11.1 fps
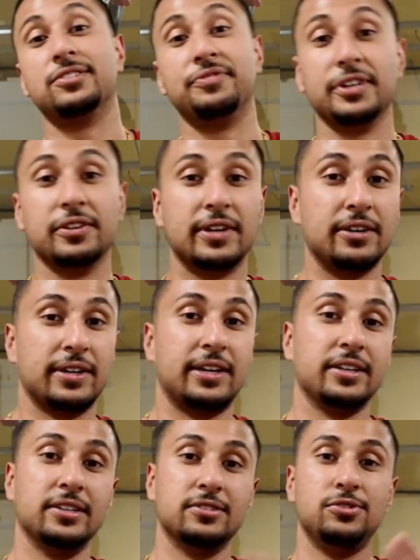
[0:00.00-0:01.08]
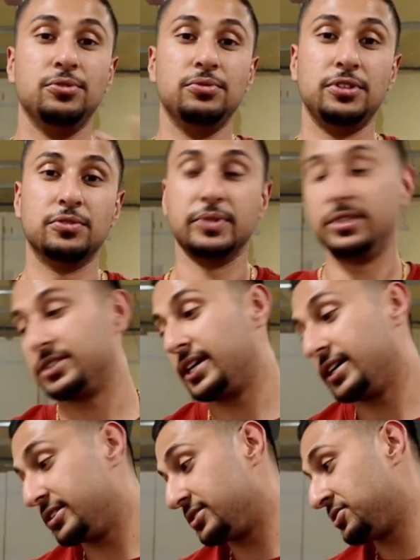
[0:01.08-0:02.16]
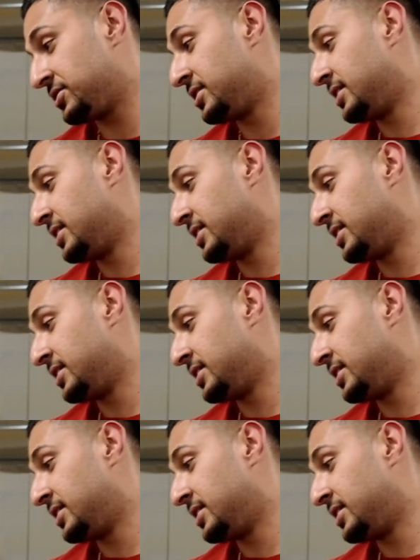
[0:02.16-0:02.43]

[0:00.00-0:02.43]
figure out how to get 2 new rear tires,